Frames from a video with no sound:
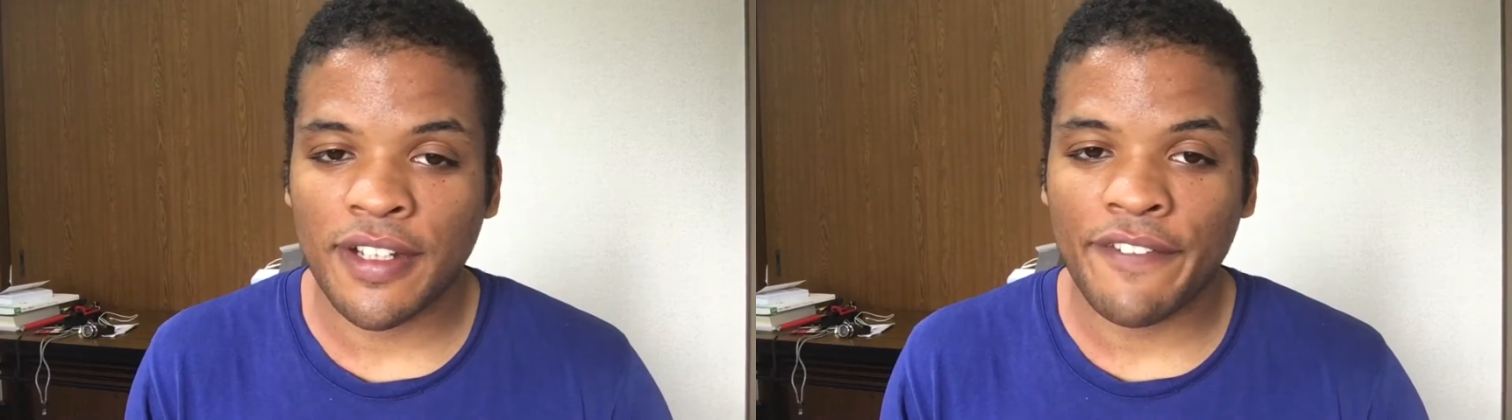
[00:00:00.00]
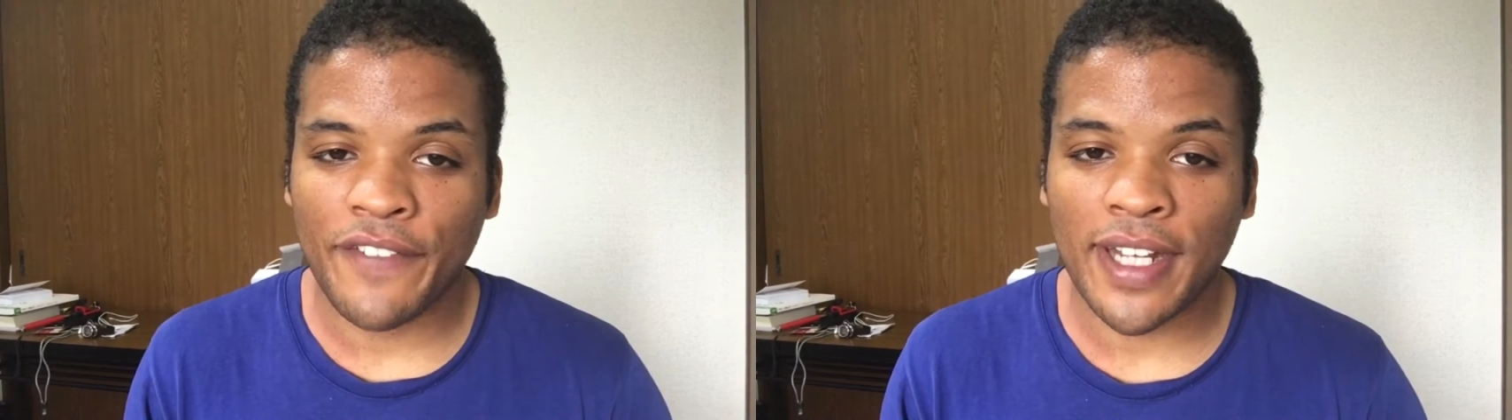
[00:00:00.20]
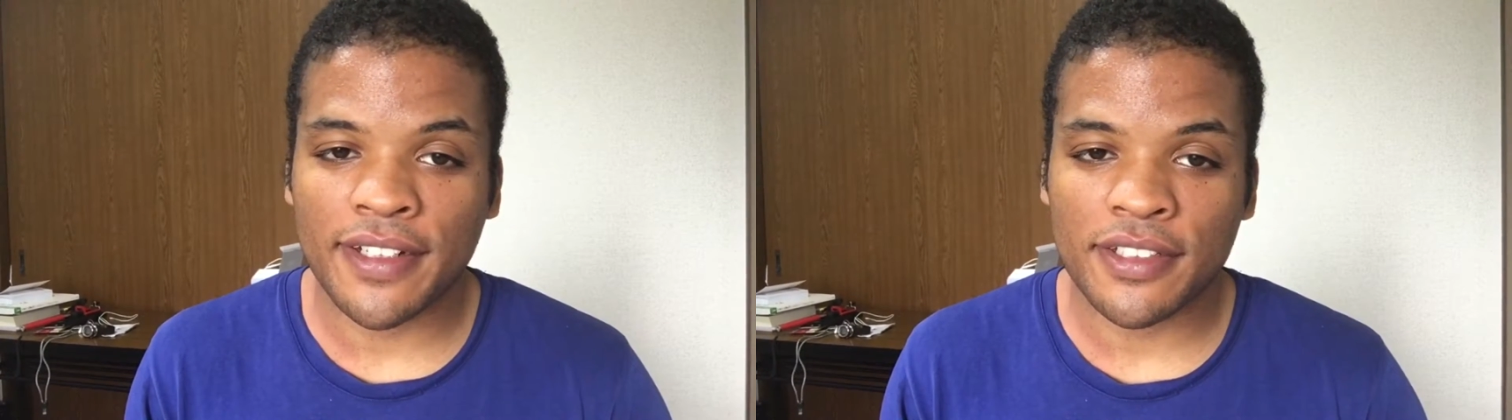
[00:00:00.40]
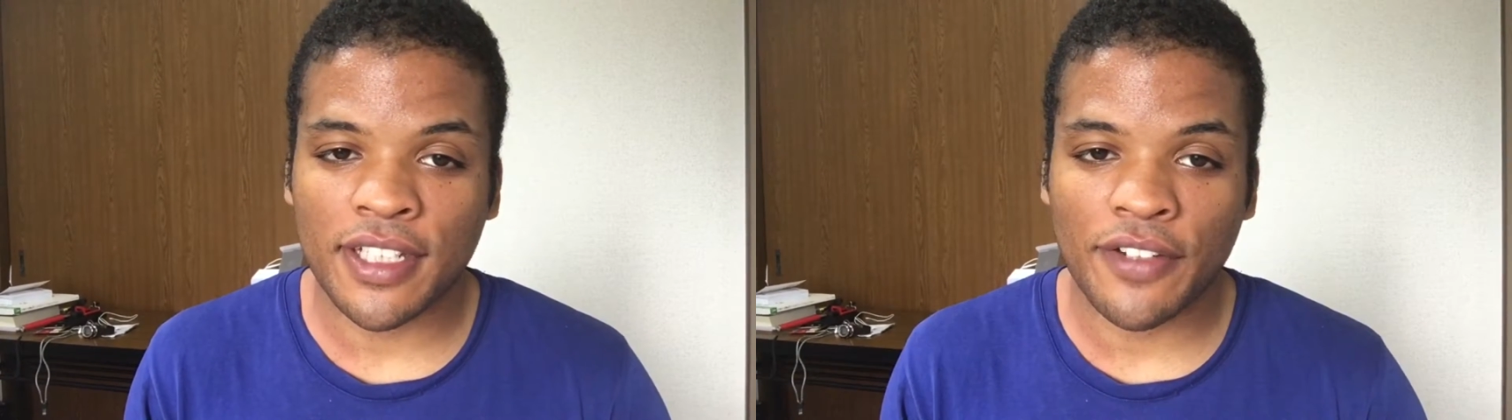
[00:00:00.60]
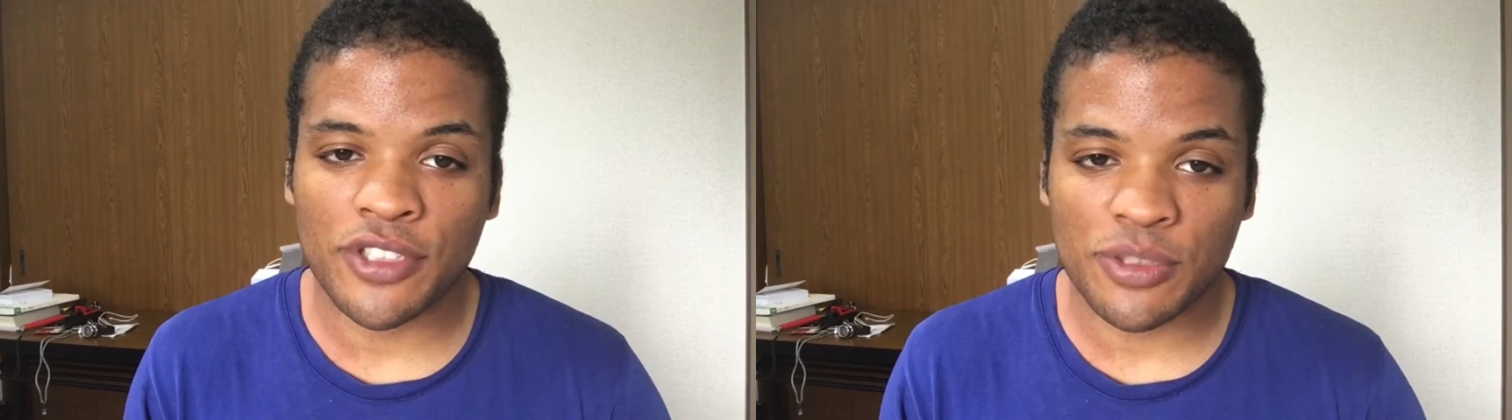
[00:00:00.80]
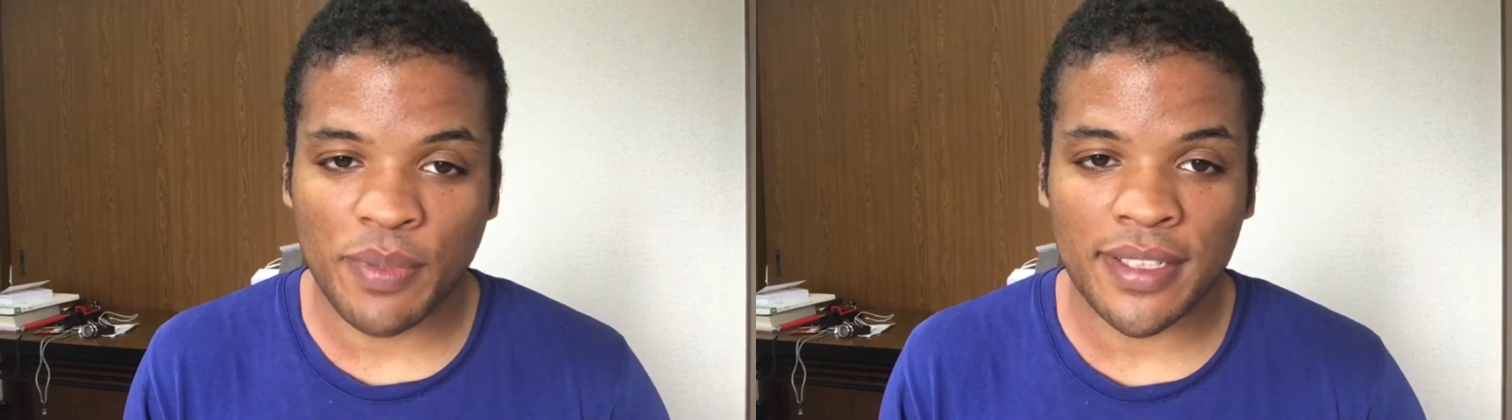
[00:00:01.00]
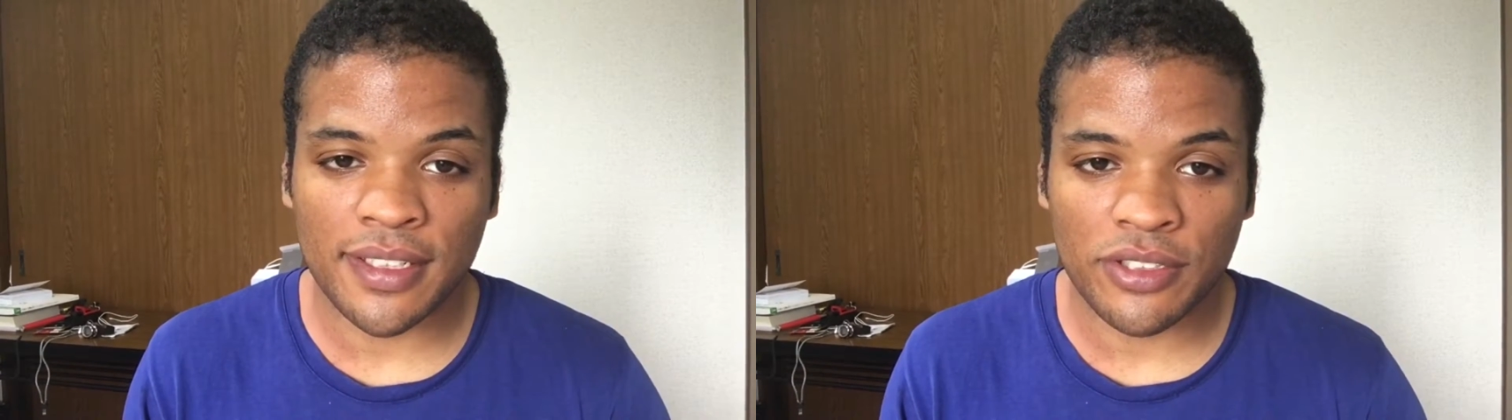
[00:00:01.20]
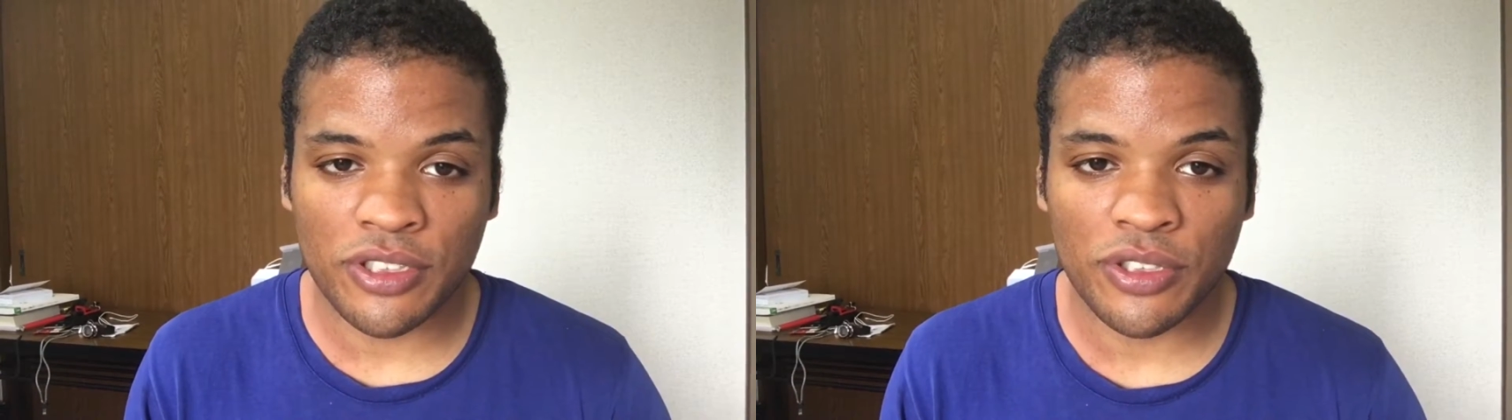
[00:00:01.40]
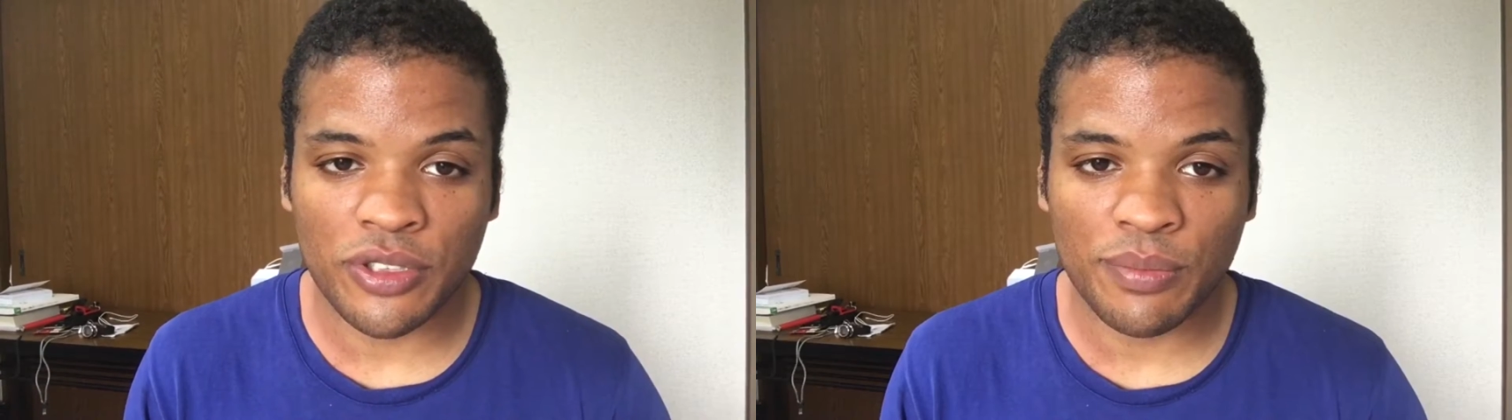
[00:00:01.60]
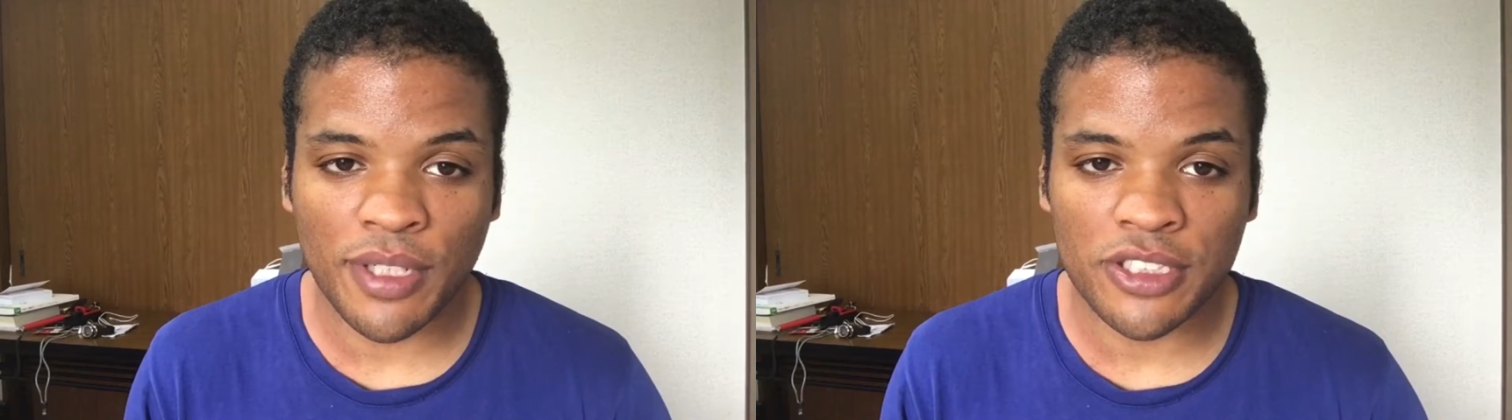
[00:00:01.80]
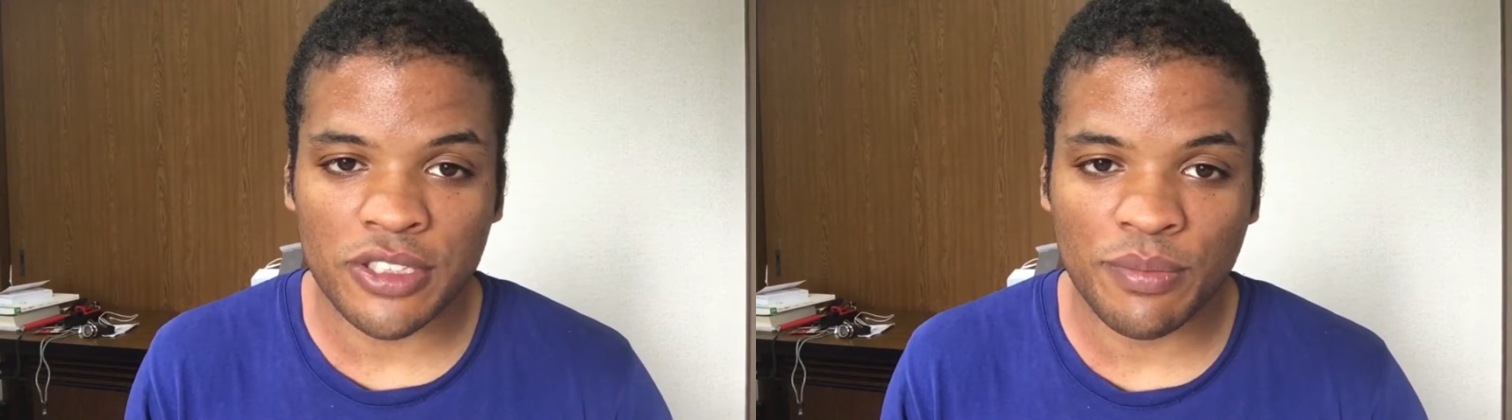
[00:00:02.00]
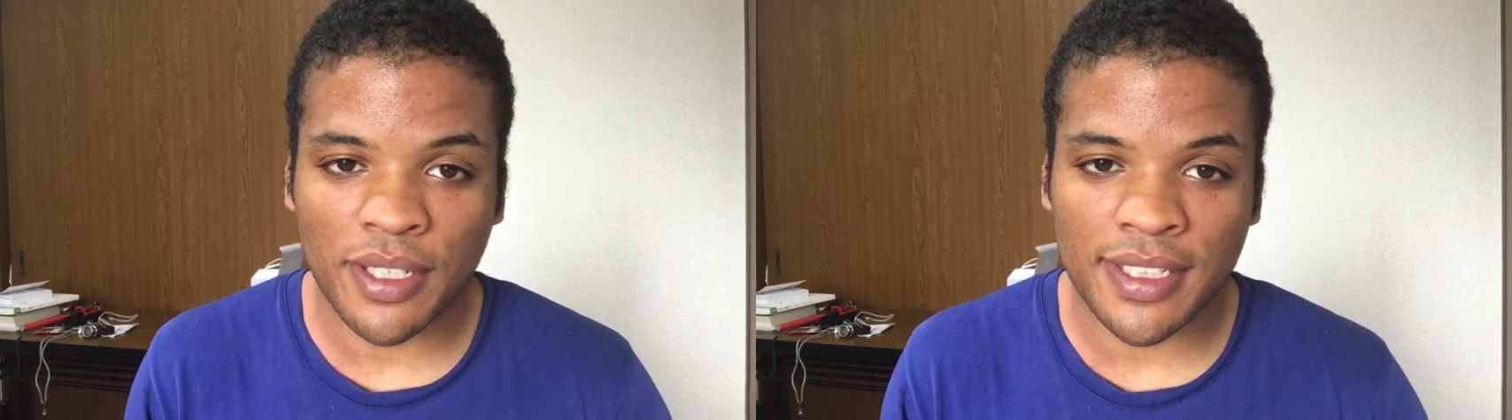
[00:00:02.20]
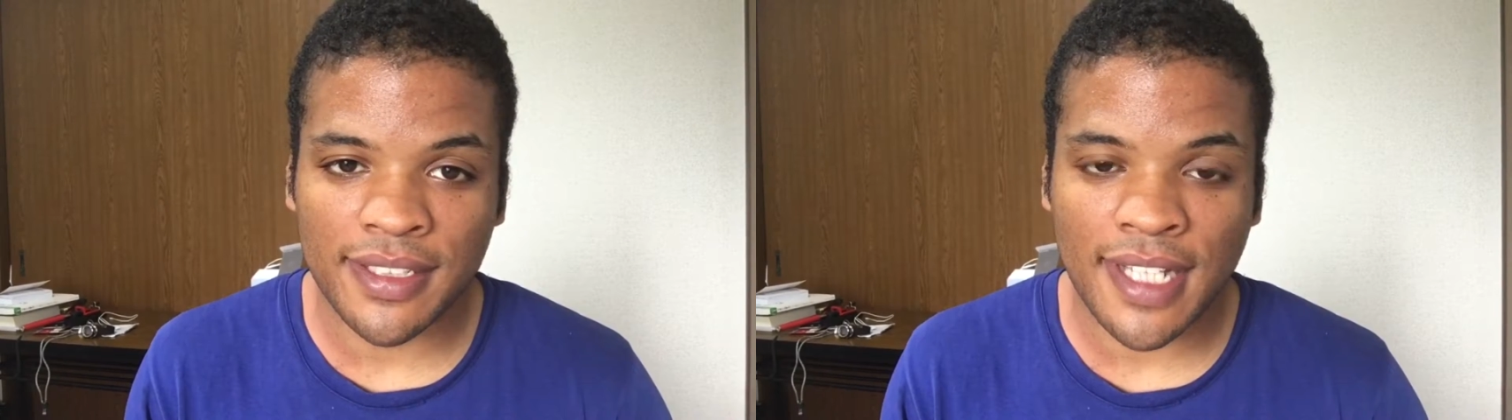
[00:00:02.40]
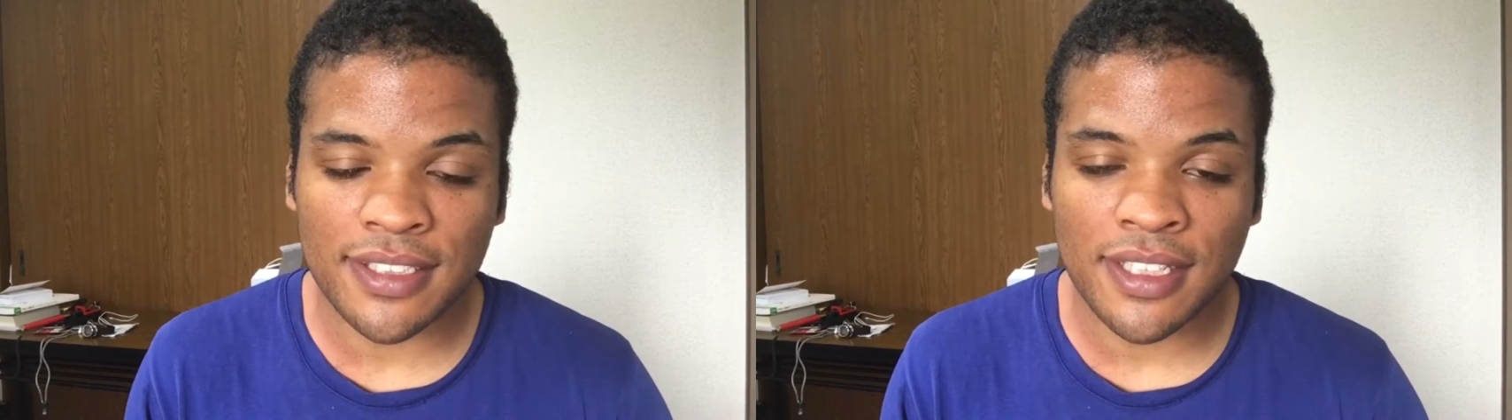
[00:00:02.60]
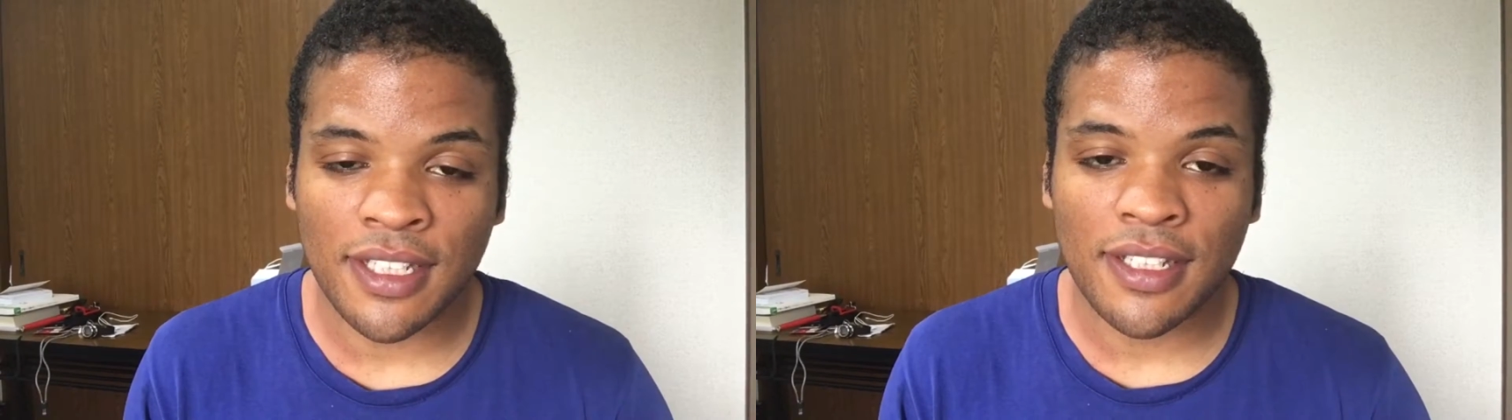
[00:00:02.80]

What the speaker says: find yourself spending too much money. And that's